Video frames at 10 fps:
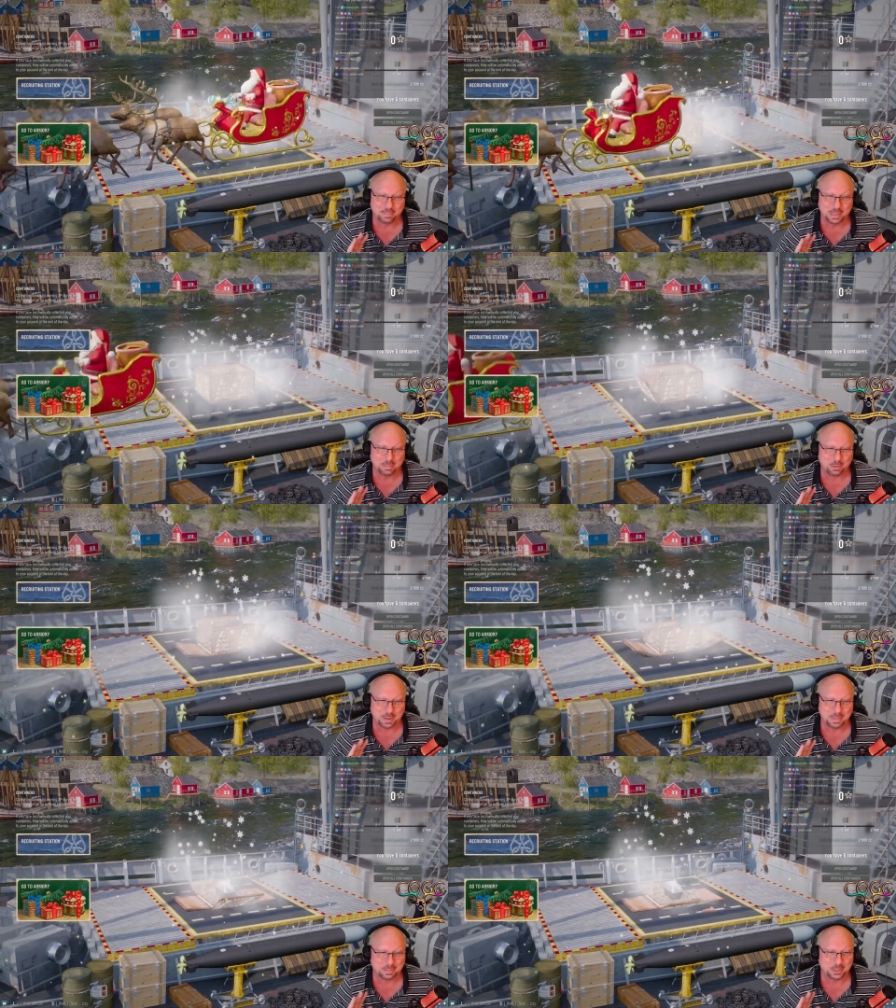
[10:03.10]
many
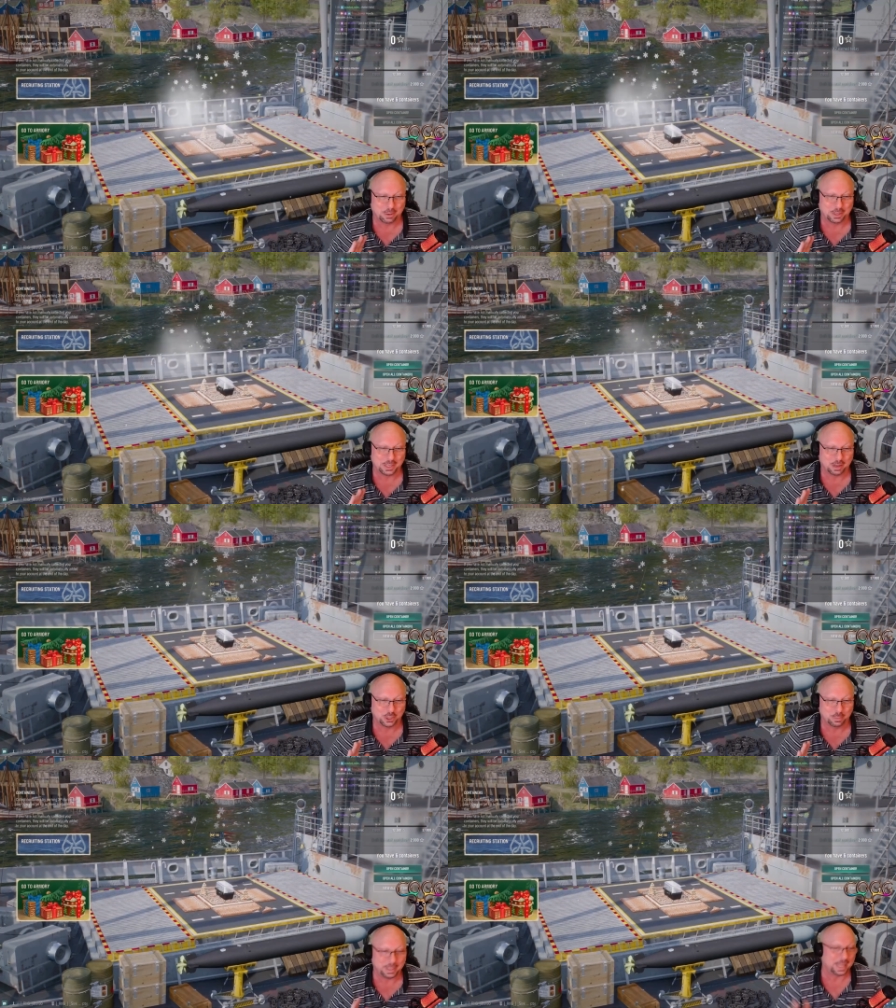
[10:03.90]
premiums on it. Y'all
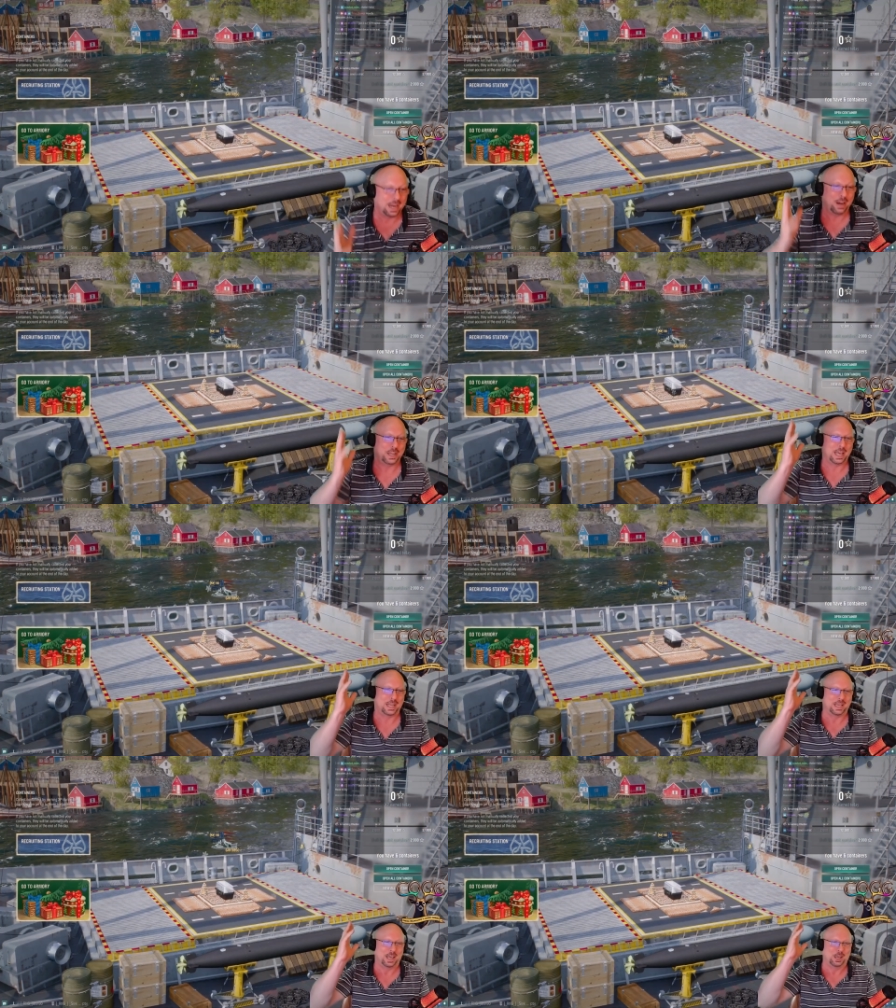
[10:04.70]
should be there. You
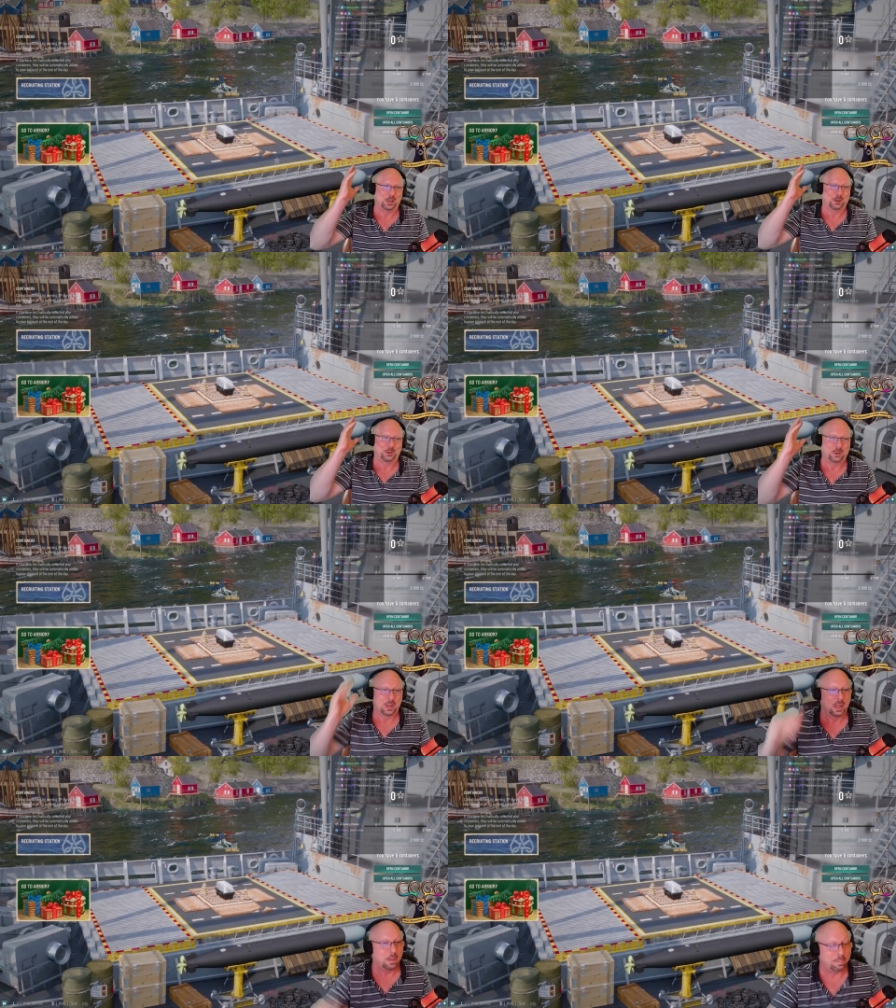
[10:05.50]
go.
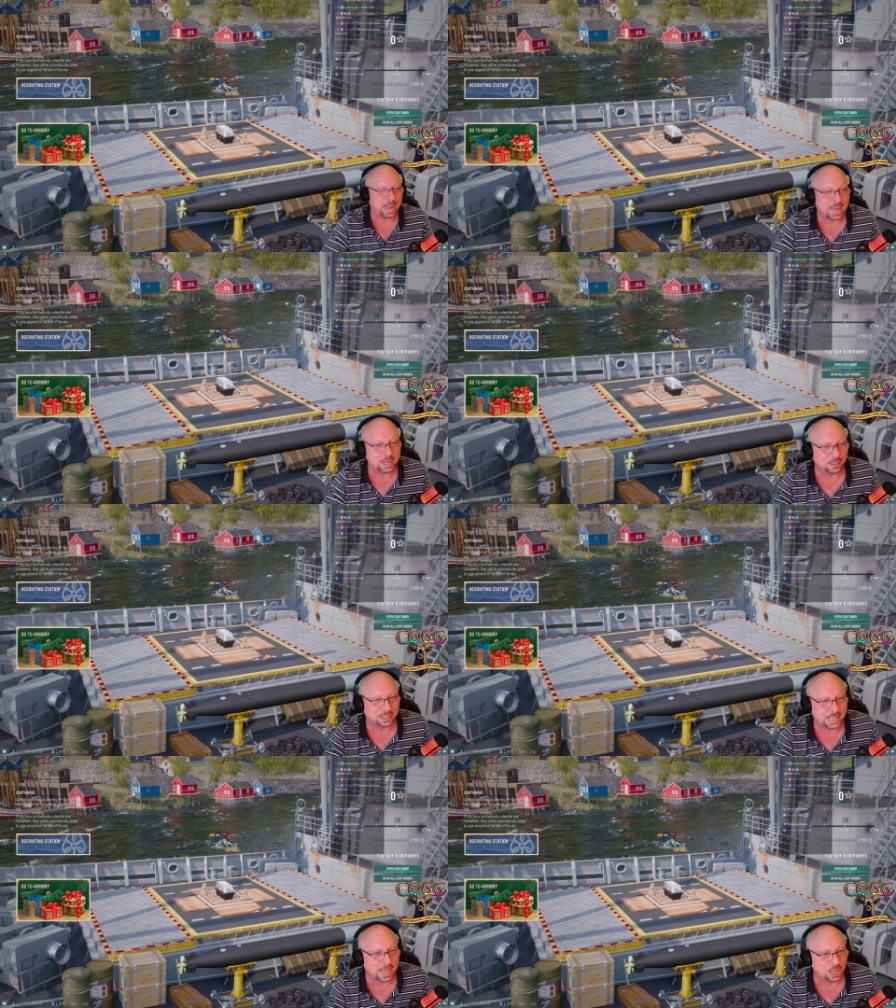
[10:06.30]
Man, look at
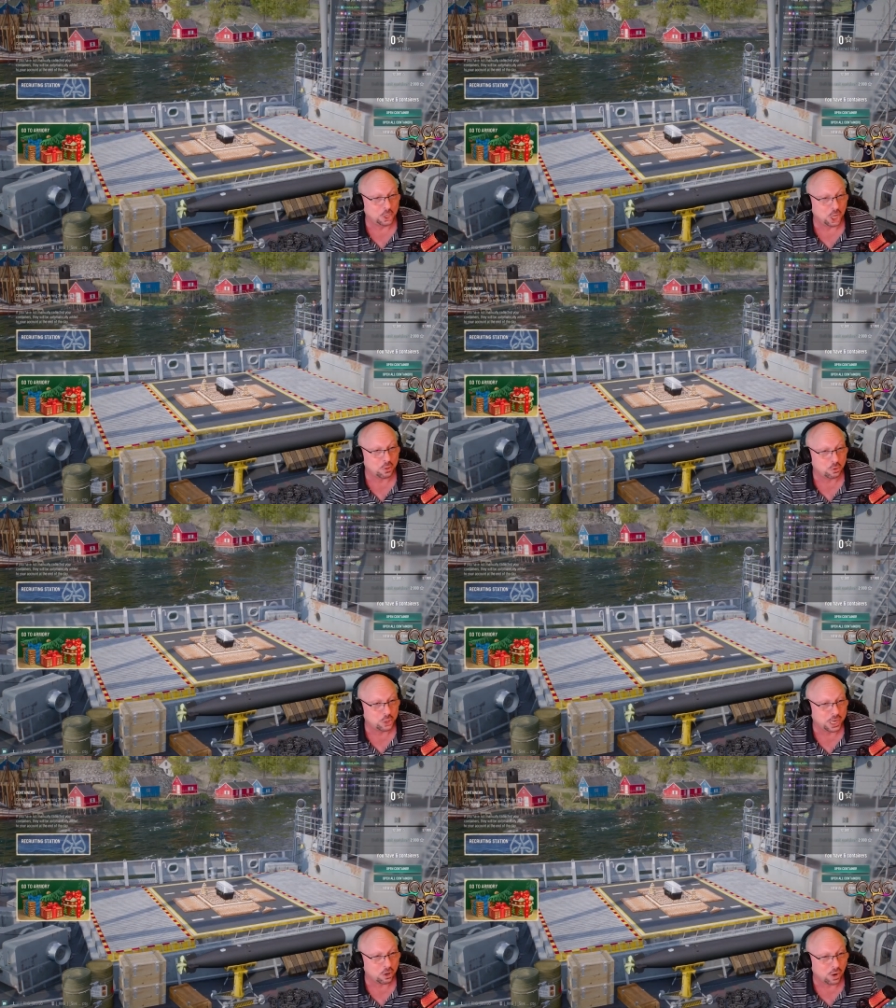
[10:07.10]
that. Another
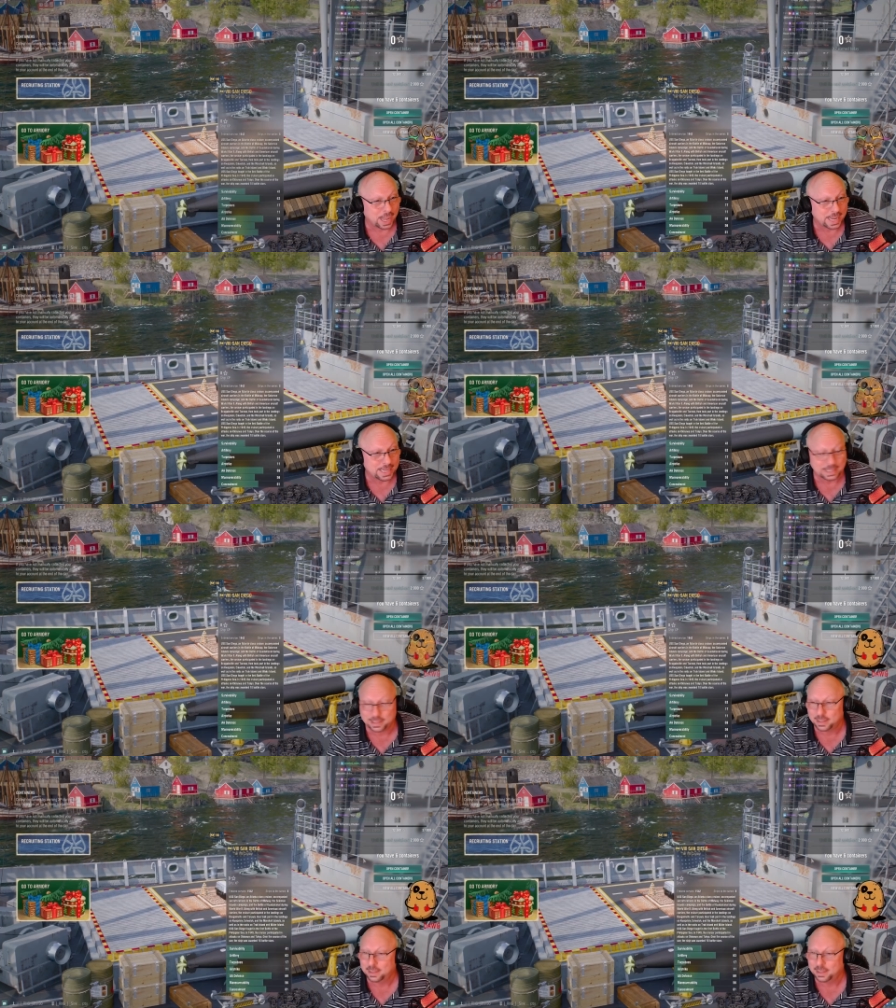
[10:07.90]
tier 8.